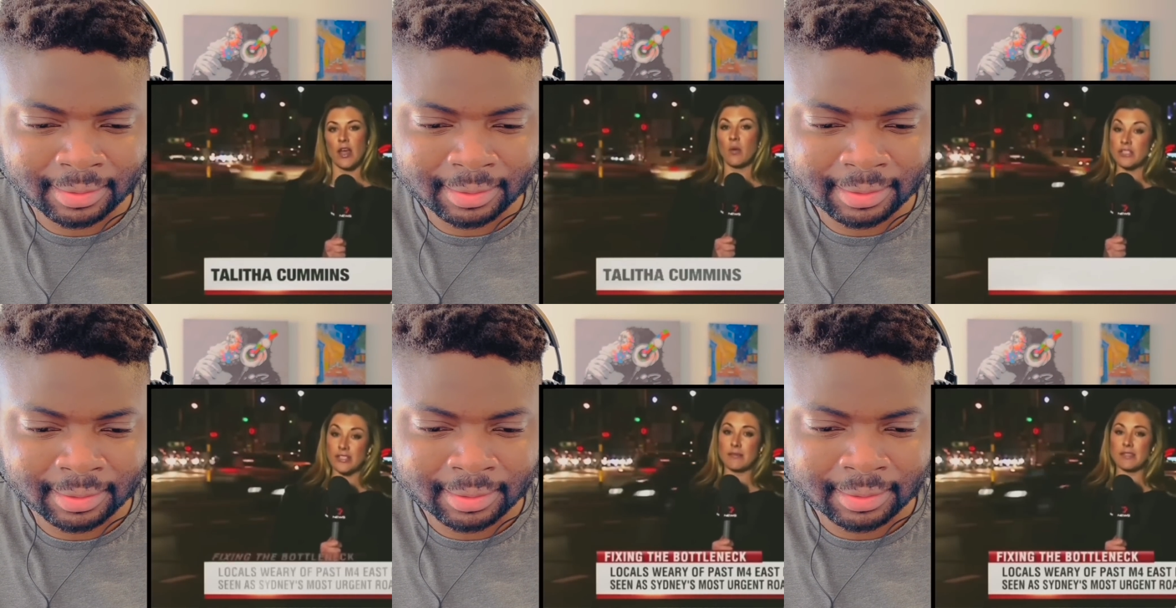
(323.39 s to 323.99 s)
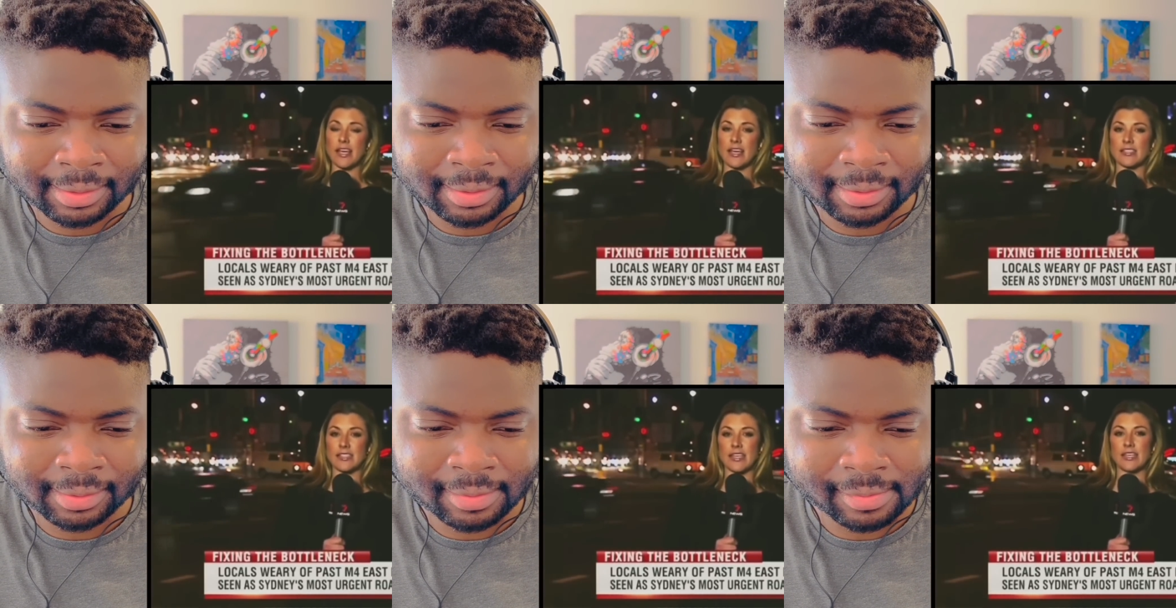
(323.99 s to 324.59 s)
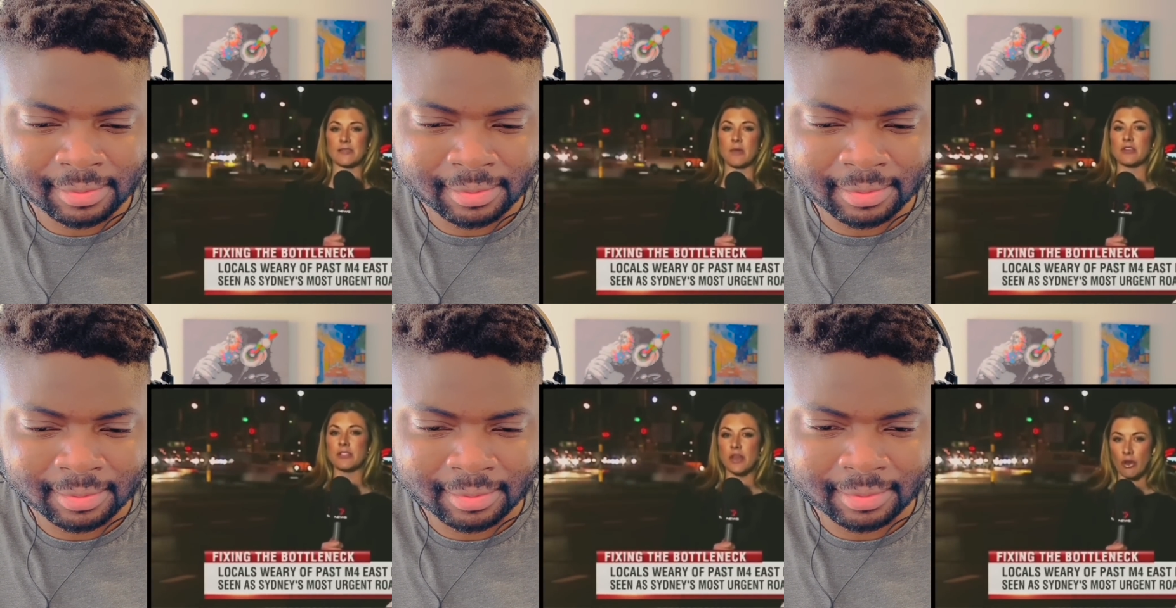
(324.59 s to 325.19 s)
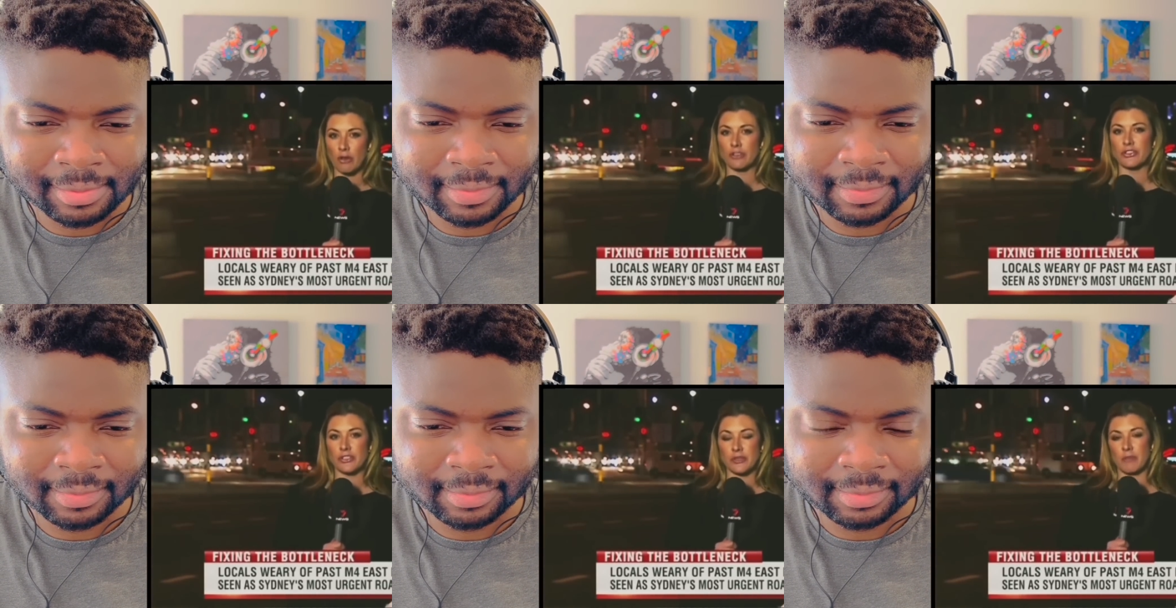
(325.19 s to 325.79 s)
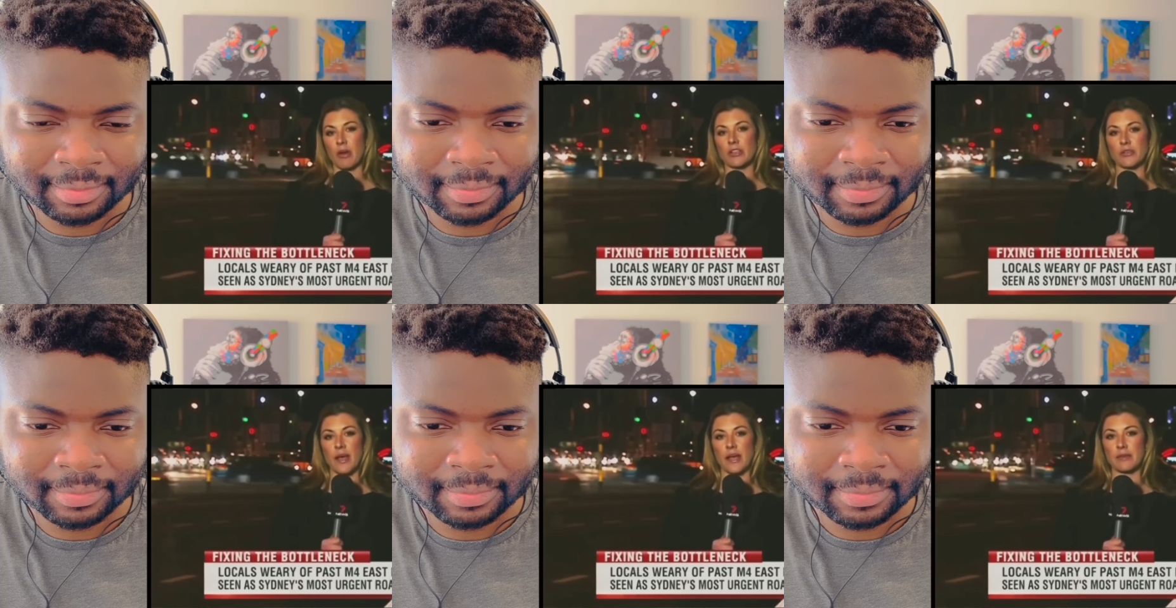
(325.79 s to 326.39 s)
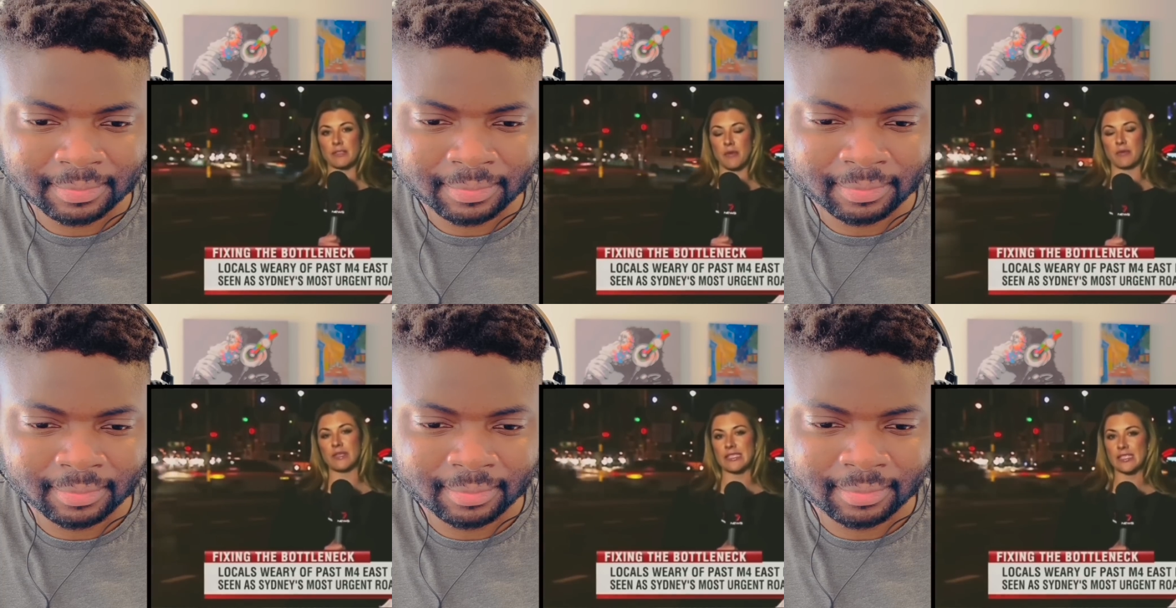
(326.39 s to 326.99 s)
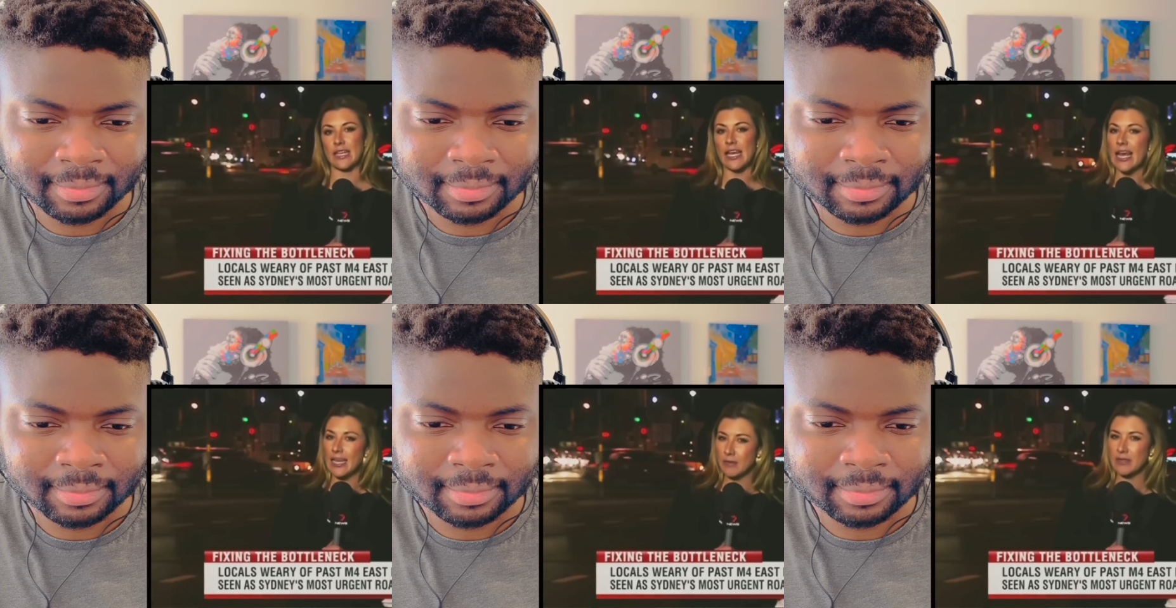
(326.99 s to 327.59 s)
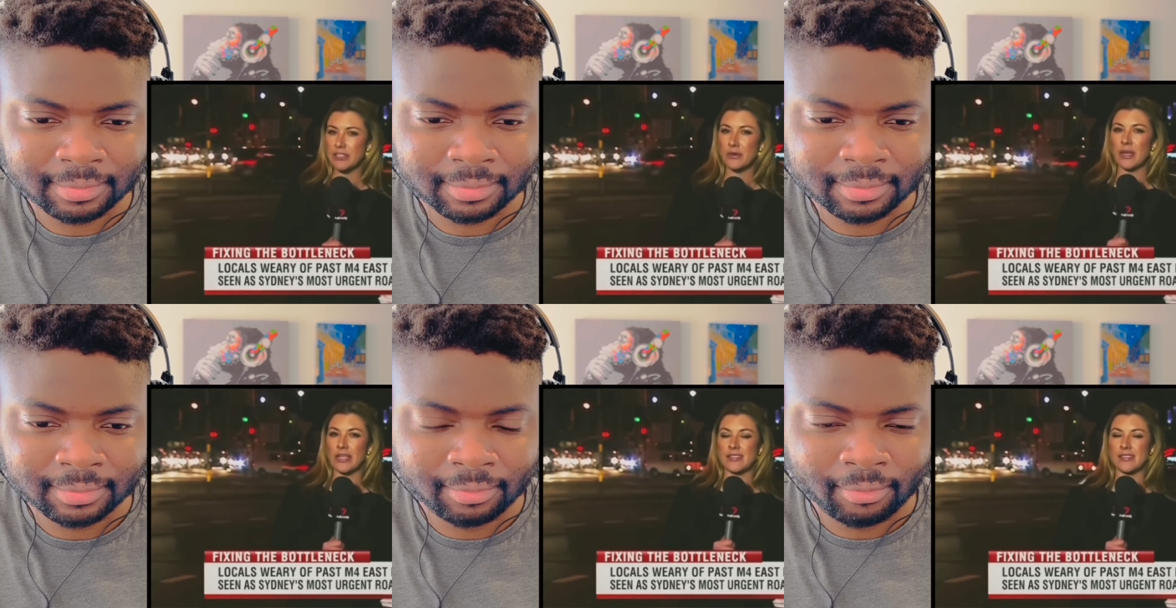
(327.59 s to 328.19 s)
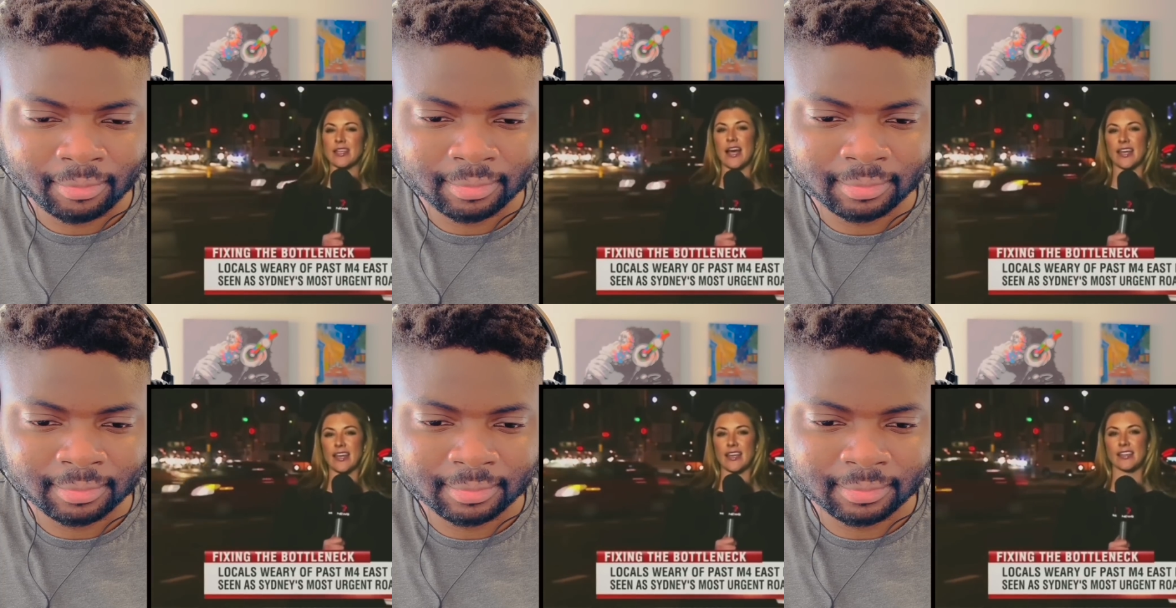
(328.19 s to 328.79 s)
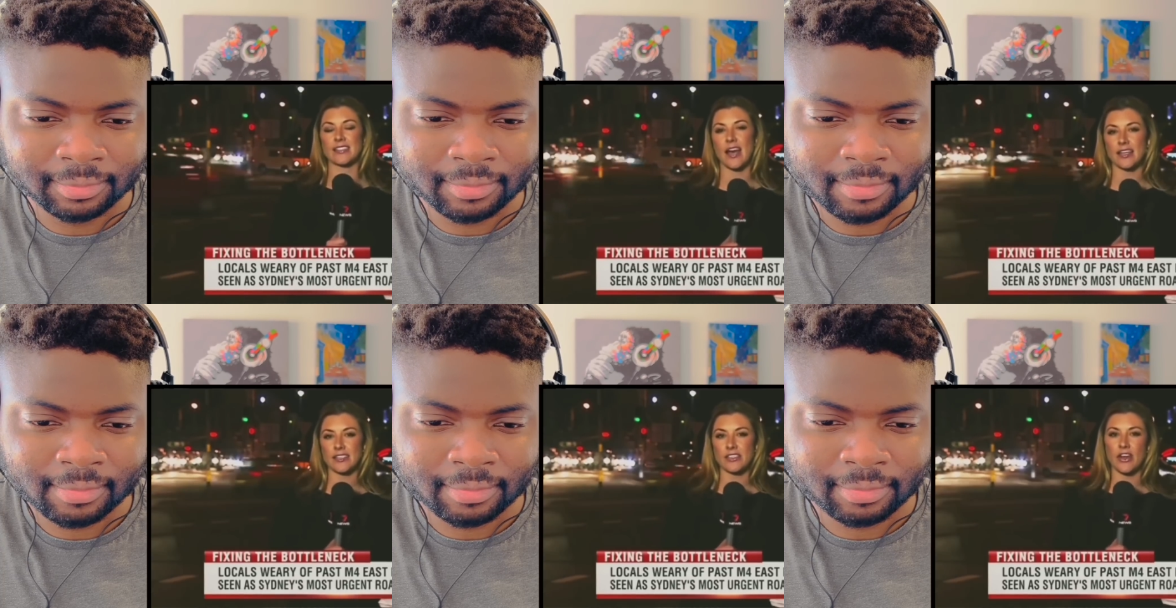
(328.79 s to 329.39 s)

Speaker 1: which some say is Sydney's most urgent motorway, but it's probably still a little bit too early to start getting excited.